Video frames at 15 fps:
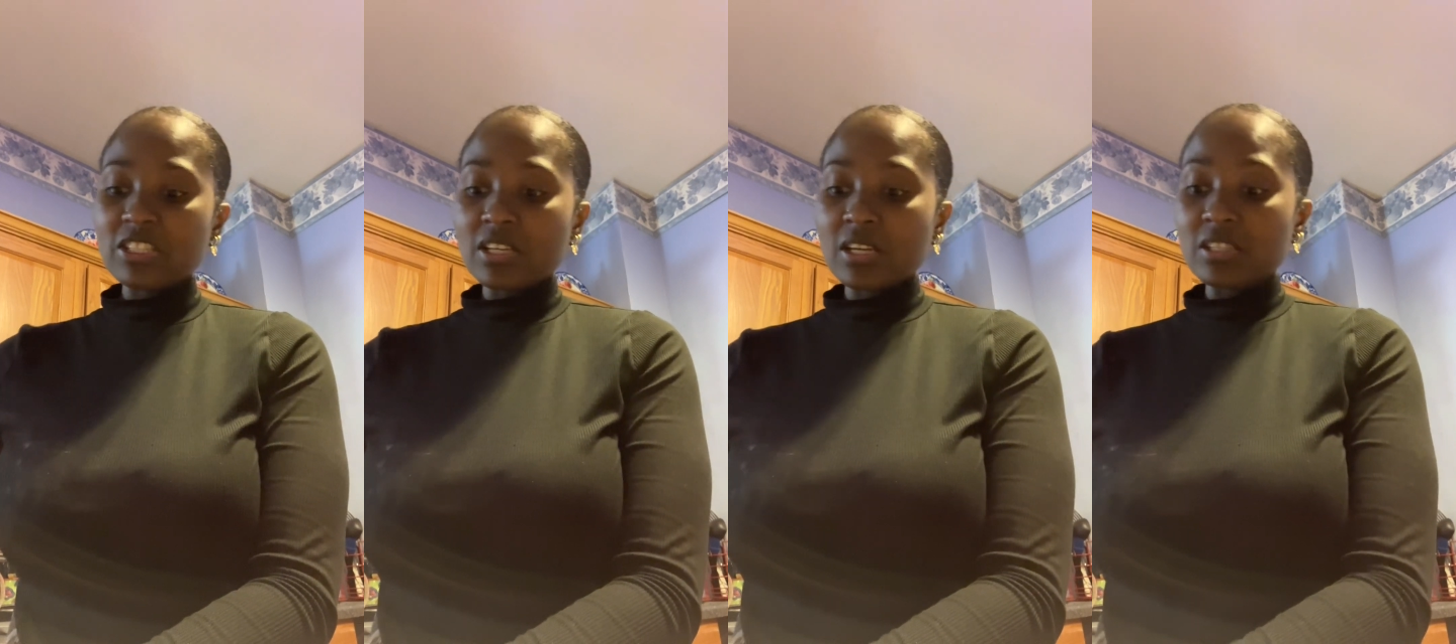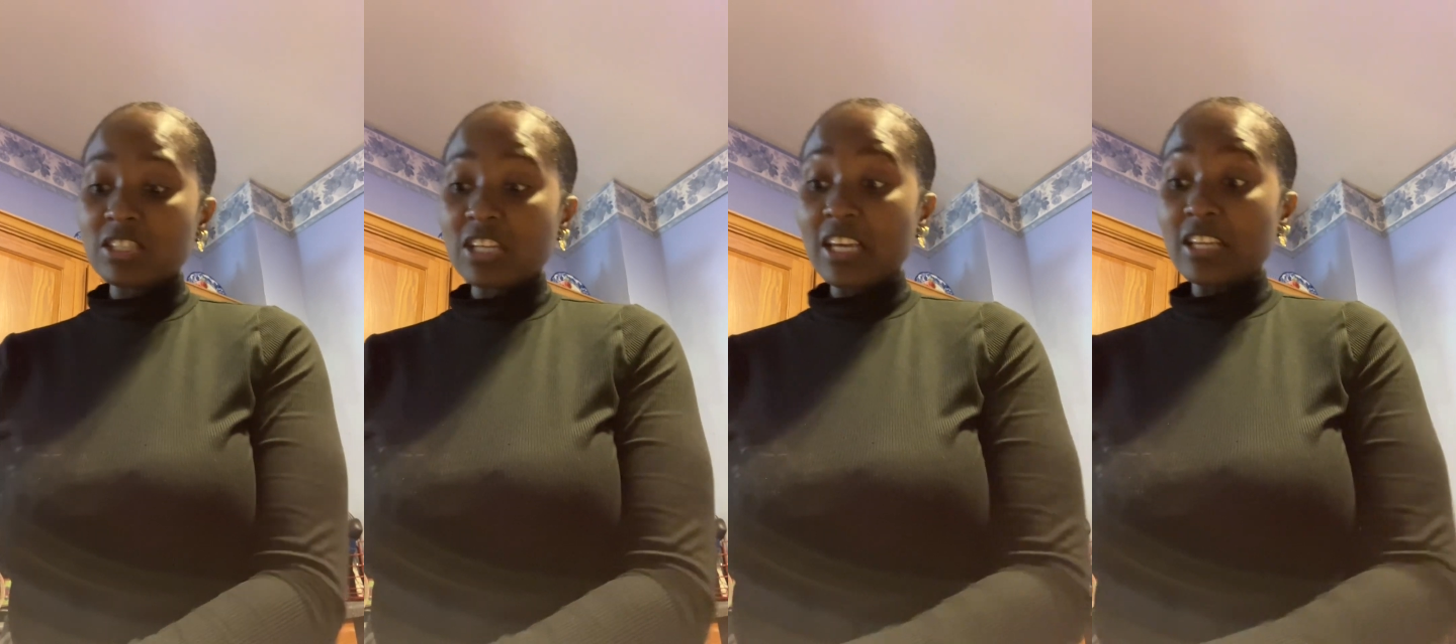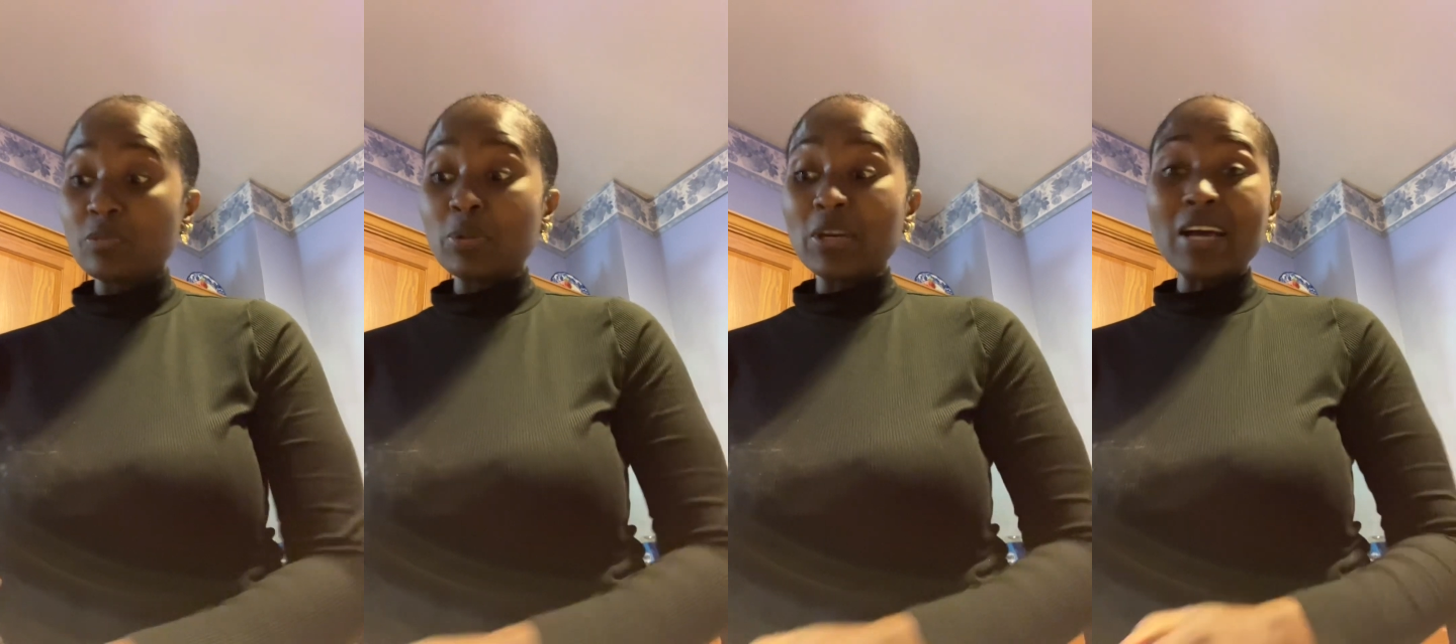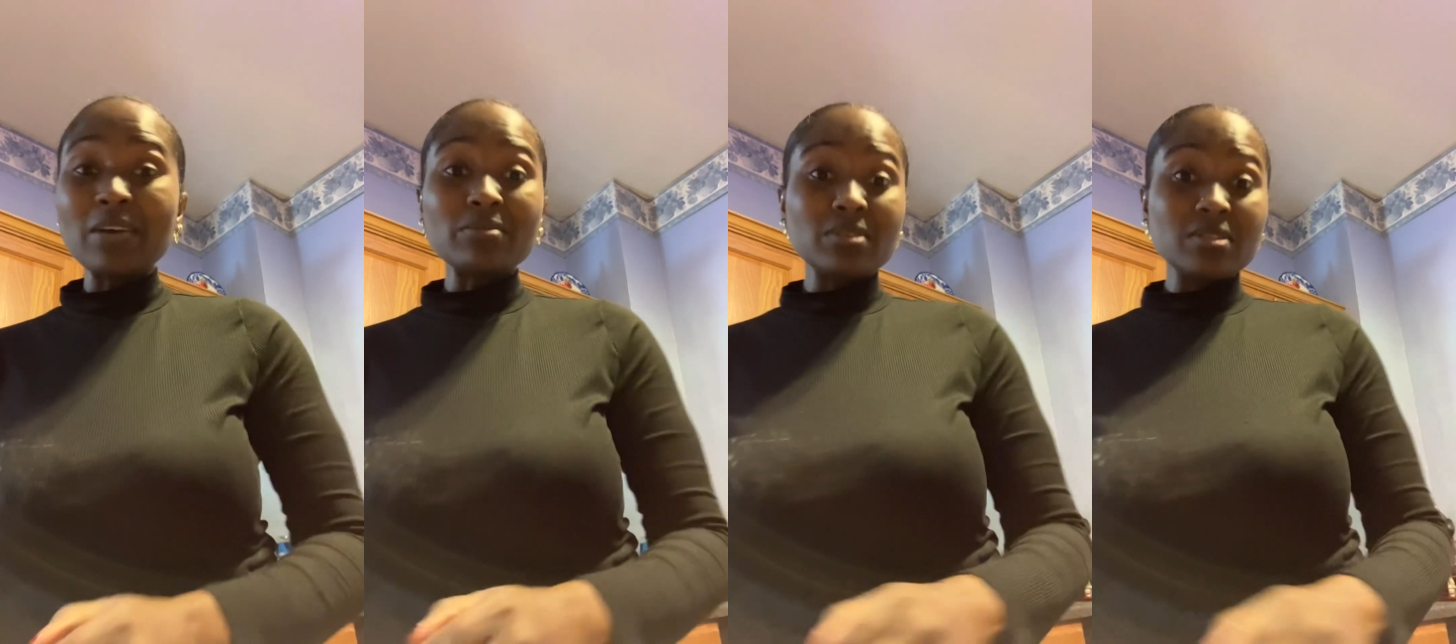shakes
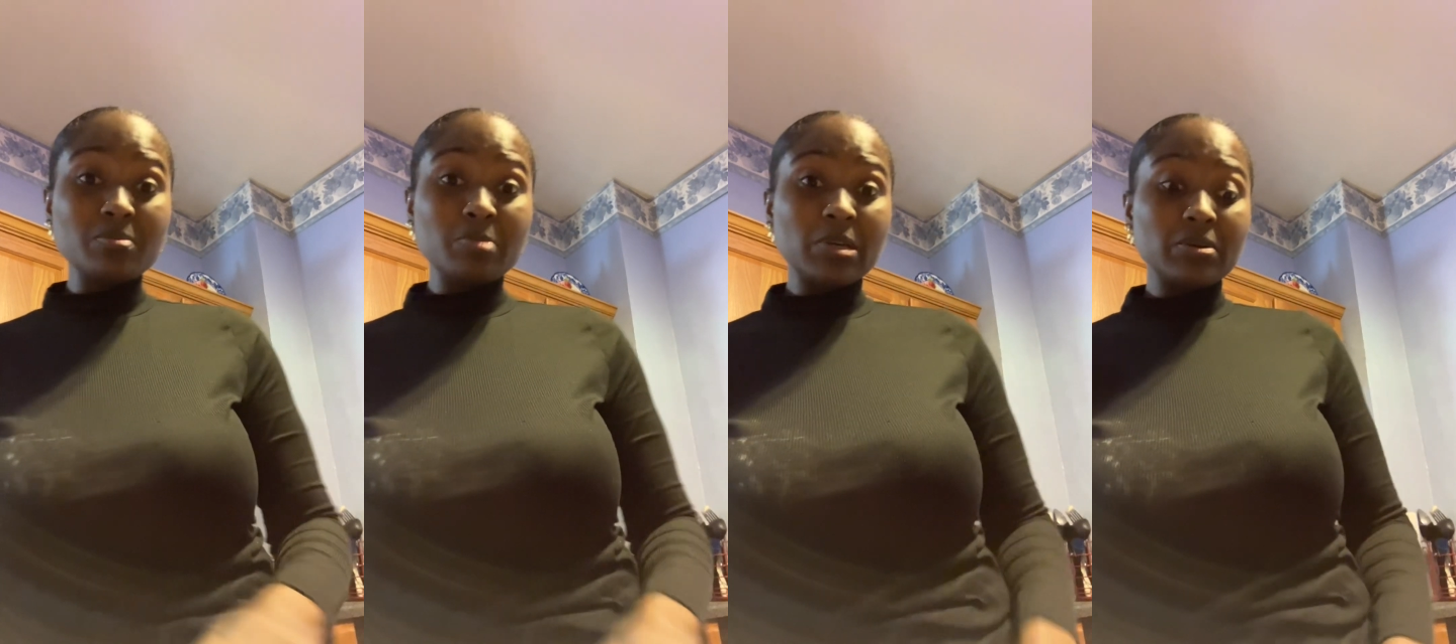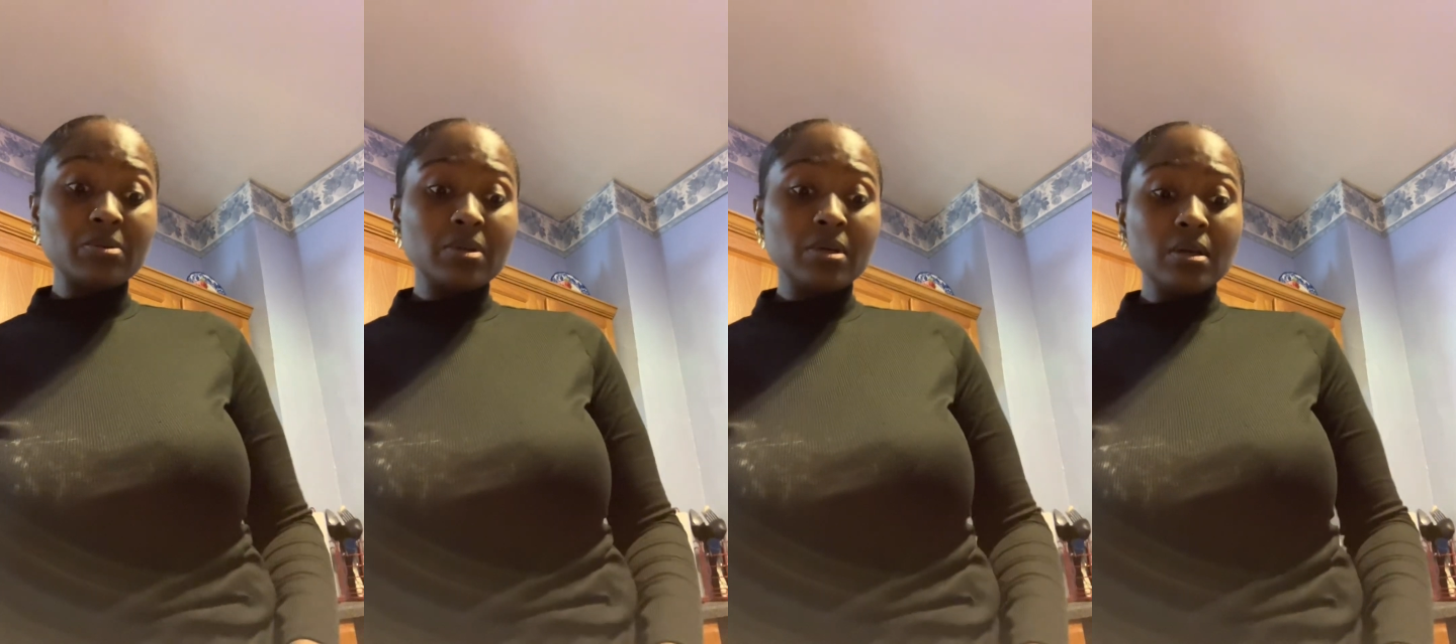without the spelt